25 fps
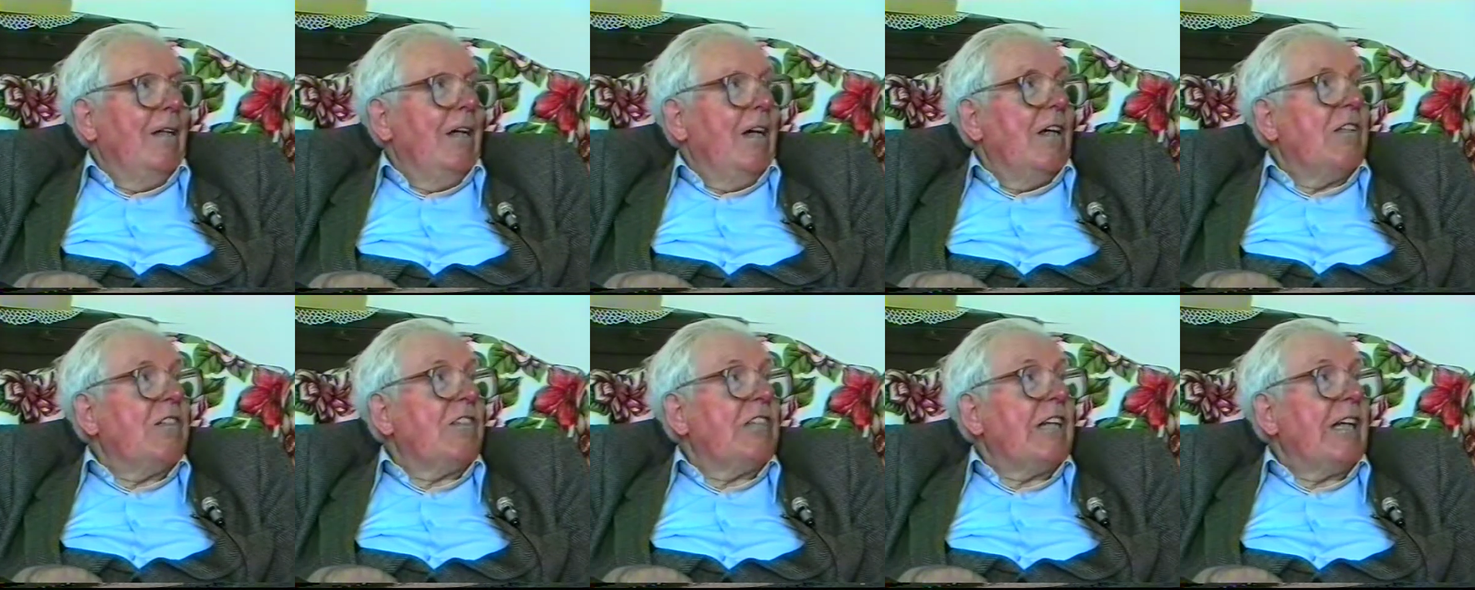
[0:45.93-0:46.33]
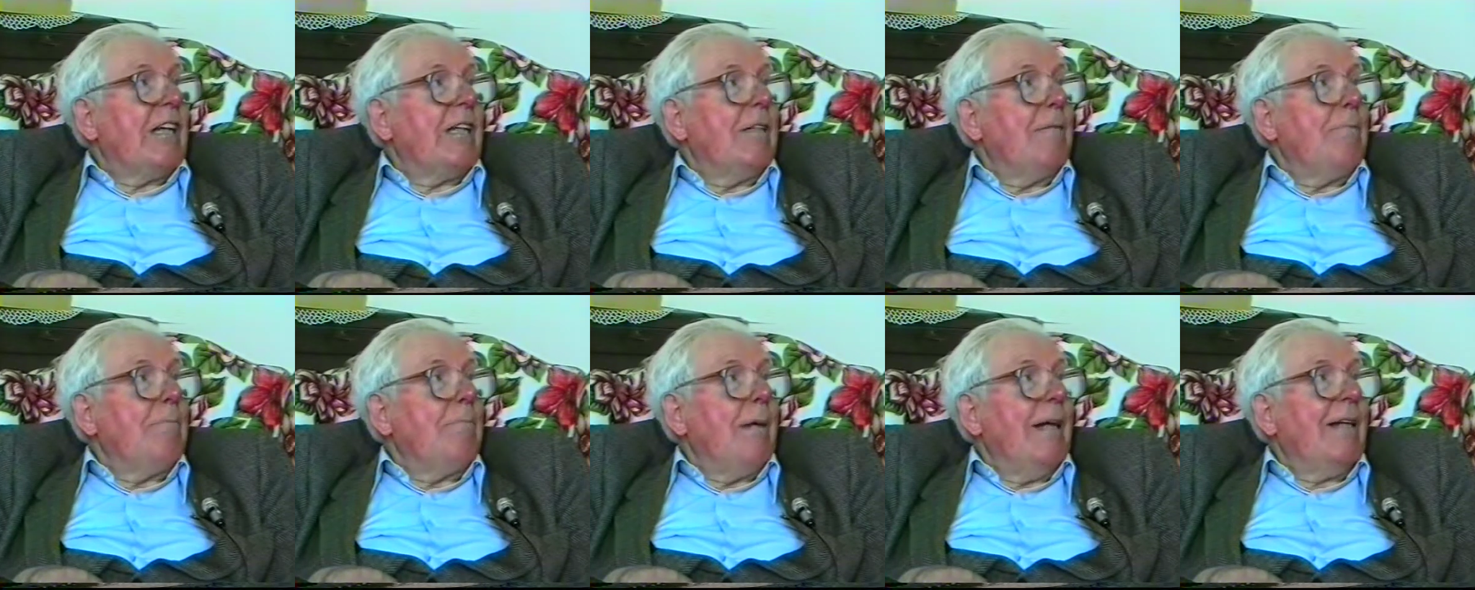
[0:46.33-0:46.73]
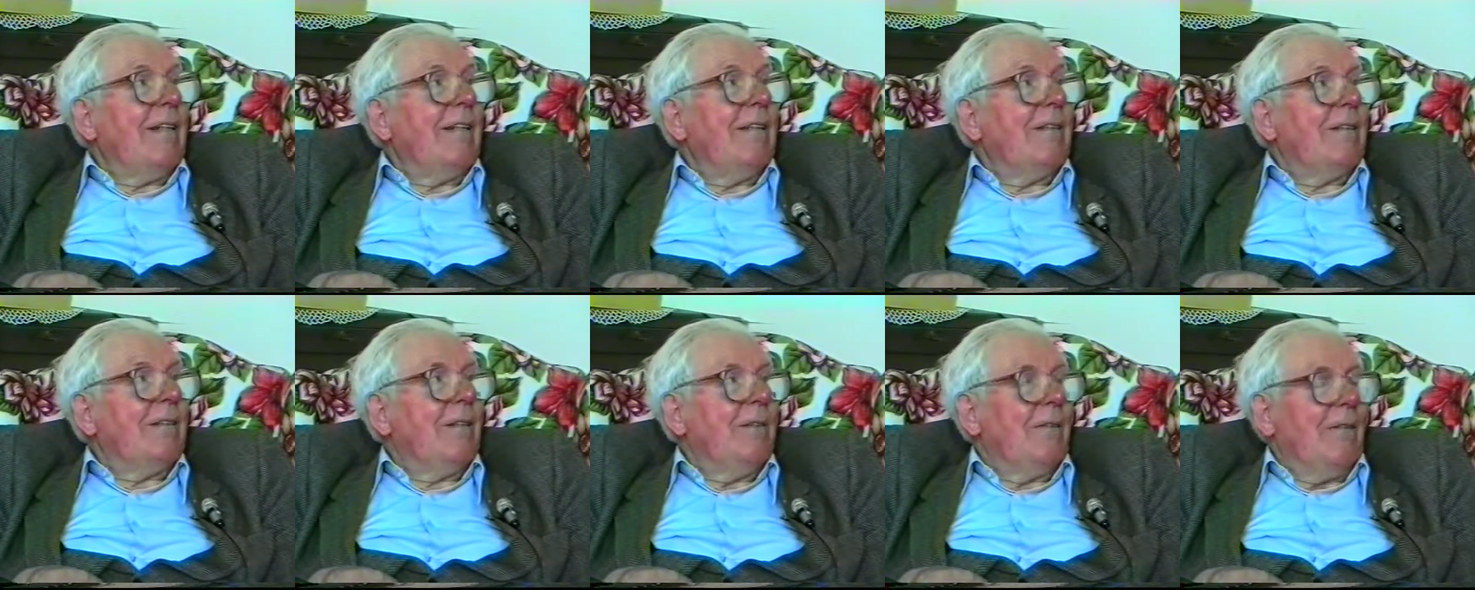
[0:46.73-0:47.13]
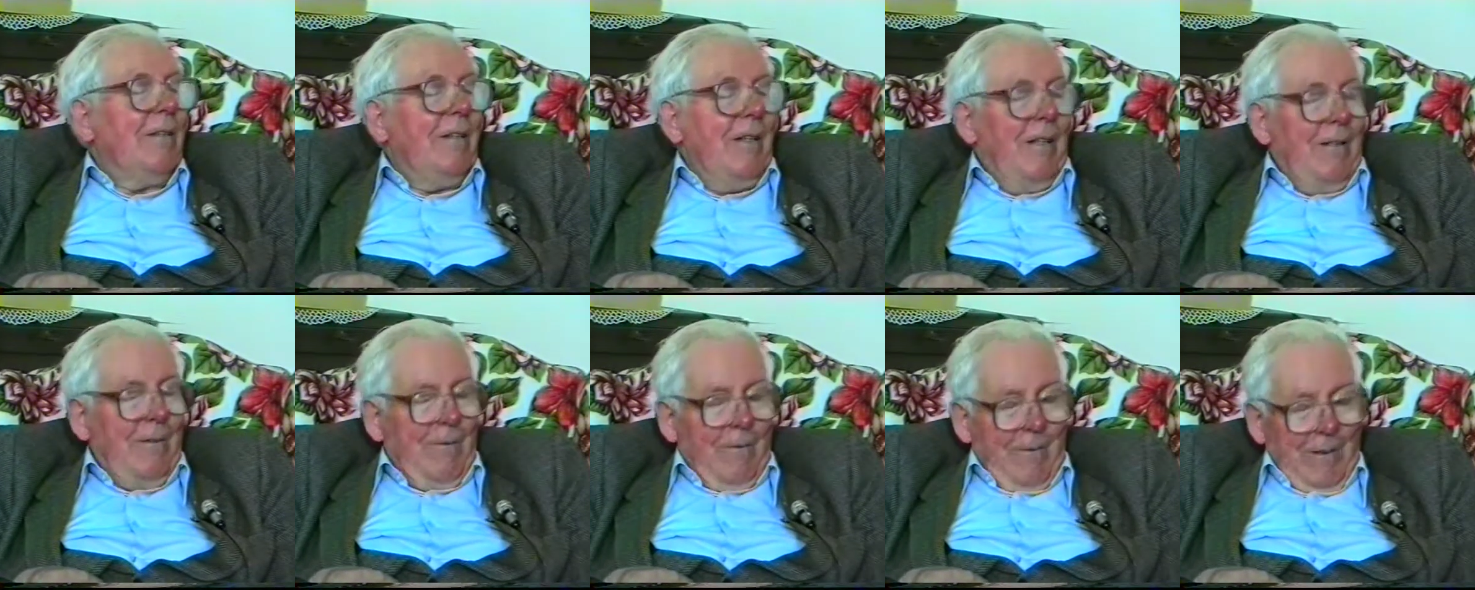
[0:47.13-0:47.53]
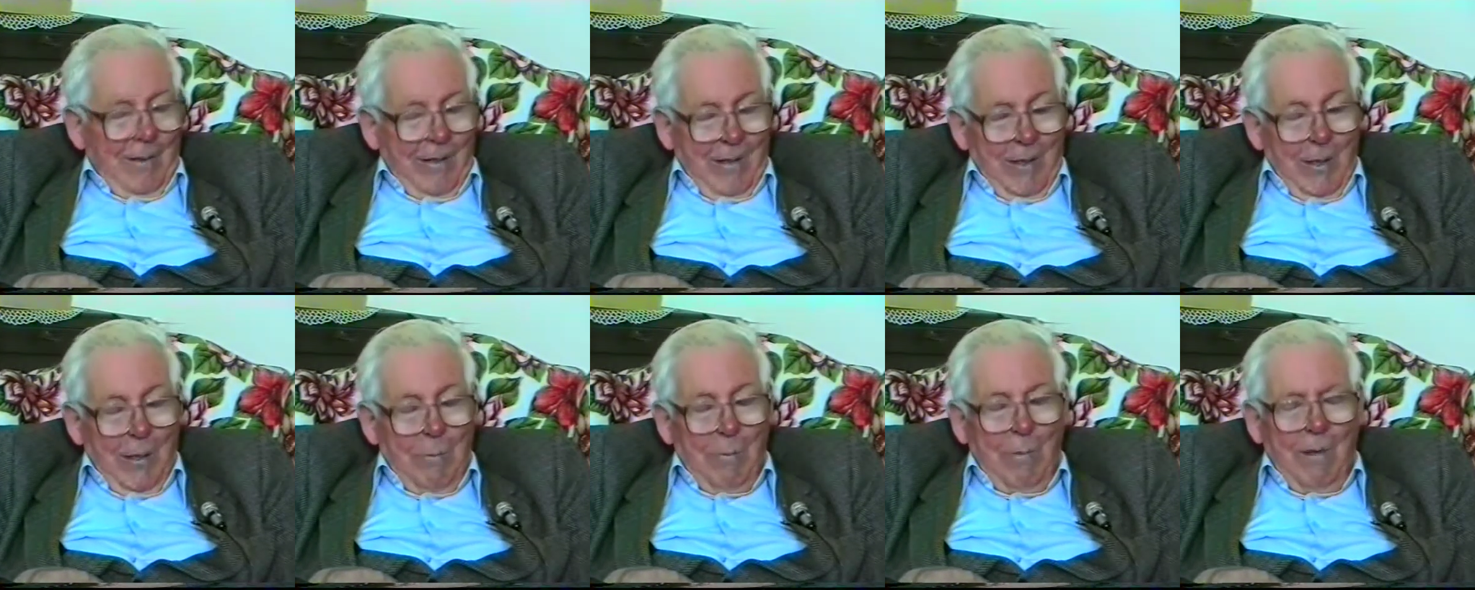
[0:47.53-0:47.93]
a second magnitude nova
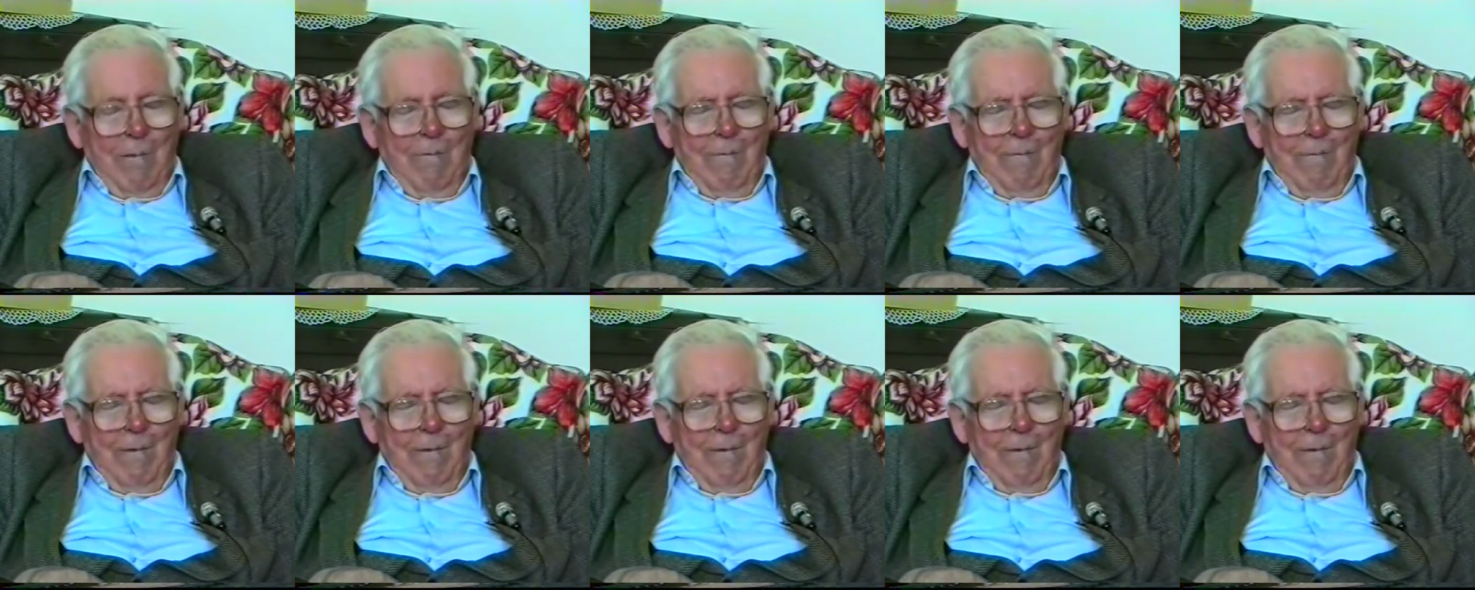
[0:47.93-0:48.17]
had been